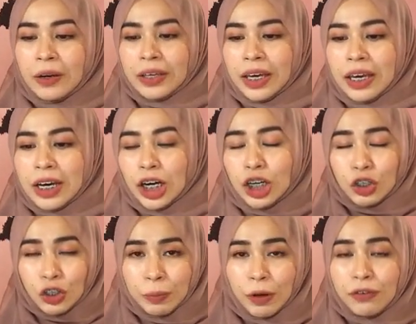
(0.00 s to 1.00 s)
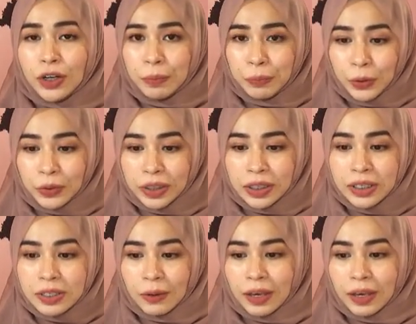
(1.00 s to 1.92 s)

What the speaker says: Okay, a group of computers,